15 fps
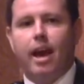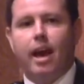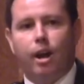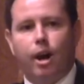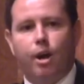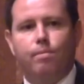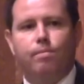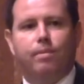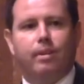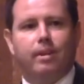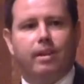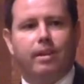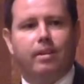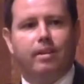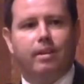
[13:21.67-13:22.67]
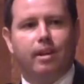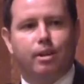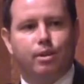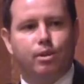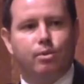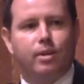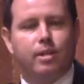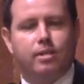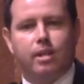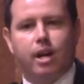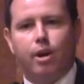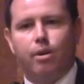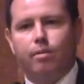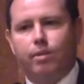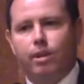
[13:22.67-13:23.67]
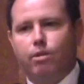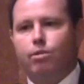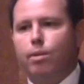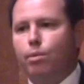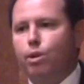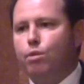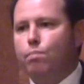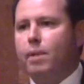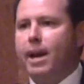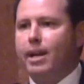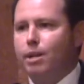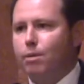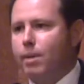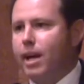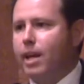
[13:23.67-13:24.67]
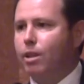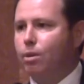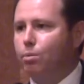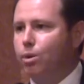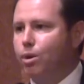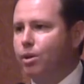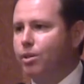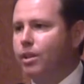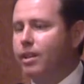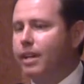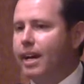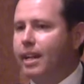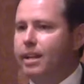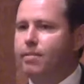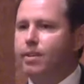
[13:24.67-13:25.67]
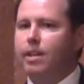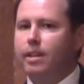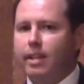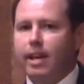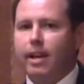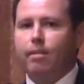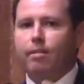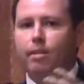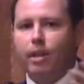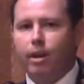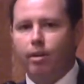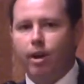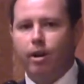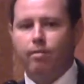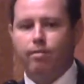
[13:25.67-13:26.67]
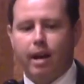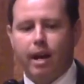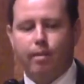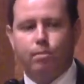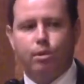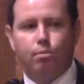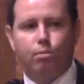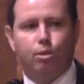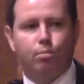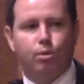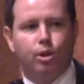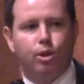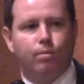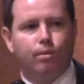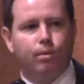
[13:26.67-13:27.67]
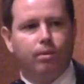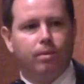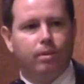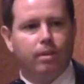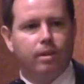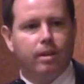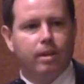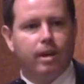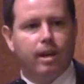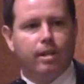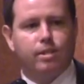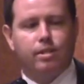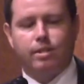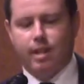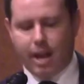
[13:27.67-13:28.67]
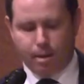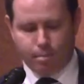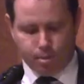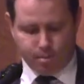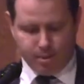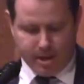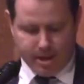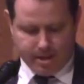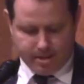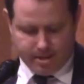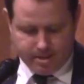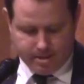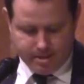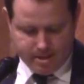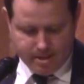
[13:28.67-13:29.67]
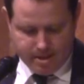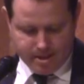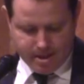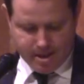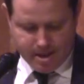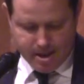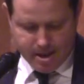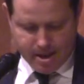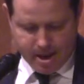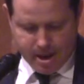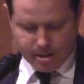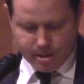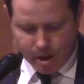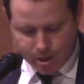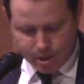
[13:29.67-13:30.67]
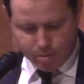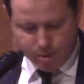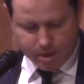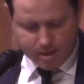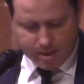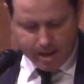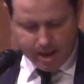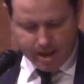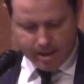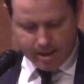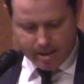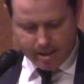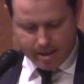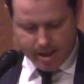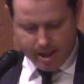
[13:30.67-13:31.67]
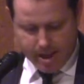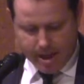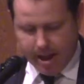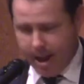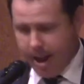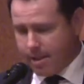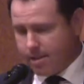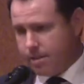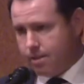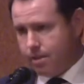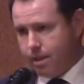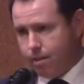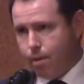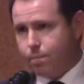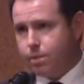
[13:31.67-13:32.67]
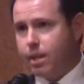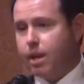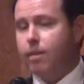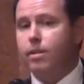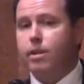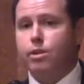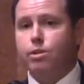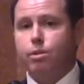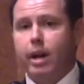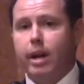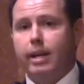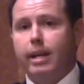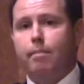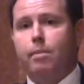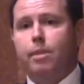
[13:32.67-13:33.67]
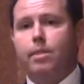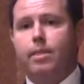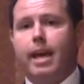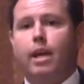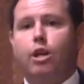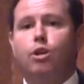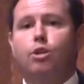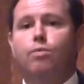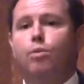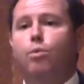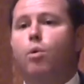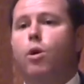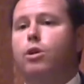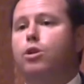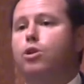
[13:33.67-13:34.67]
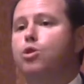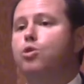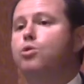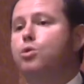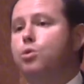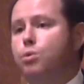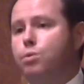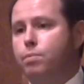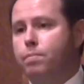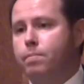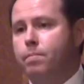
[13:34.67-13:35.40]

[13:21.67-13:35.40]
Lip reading: and hopefully in doing so have contributed back to making the world that they live in and their own farms a more beautiful and sustainable place. And so I just want to say, as a representative of the Australian government, thank you for what you do.